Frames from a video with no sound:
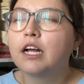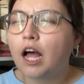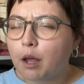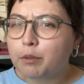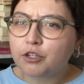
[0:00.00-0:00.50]

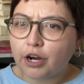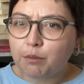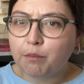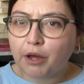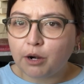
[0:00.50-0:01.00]
I'm gonna try to
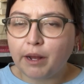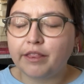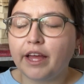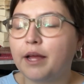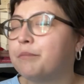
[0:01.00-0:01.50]
be better about
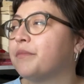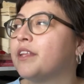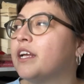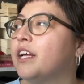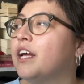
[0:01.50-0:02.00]
that.
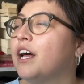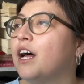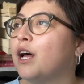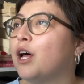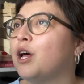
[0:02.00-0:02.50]

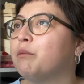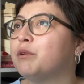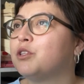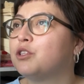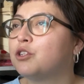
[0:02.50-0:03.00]

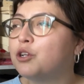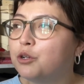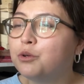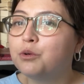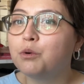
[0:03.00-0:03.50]

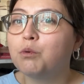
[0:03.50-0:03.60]
Two